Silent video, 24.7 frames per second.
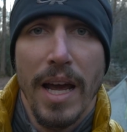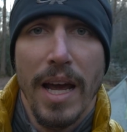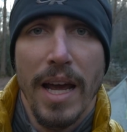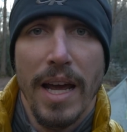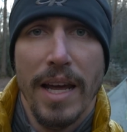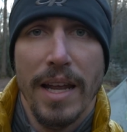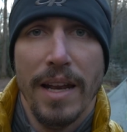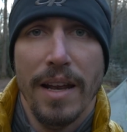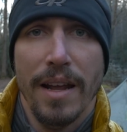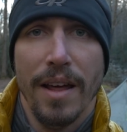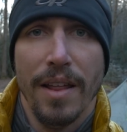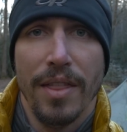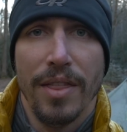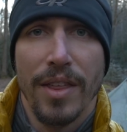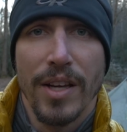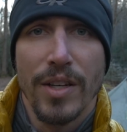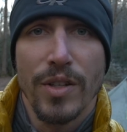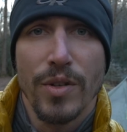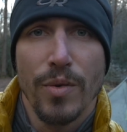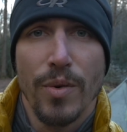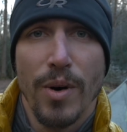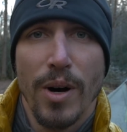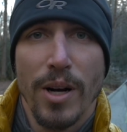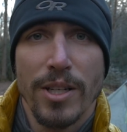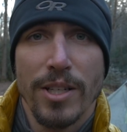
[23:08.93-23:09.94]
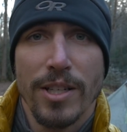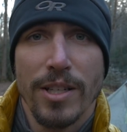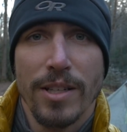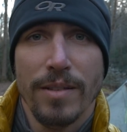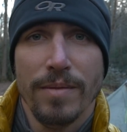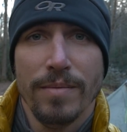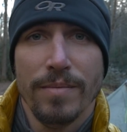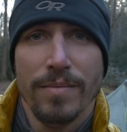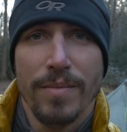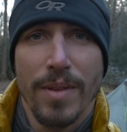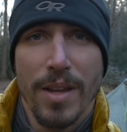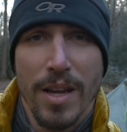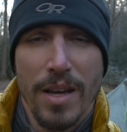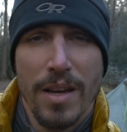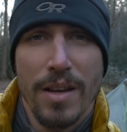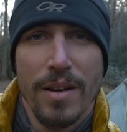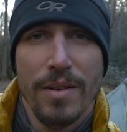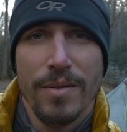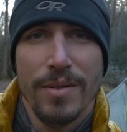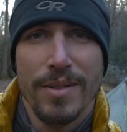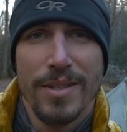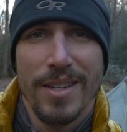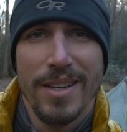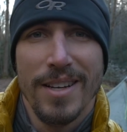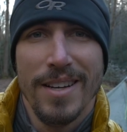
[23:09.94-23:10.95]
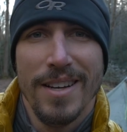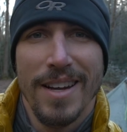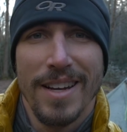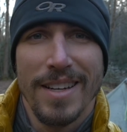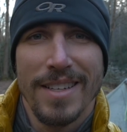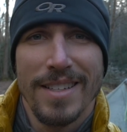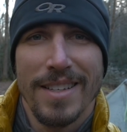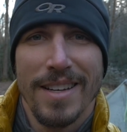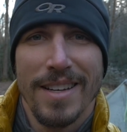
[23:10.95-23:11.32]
And thanks for watching. We'll see you next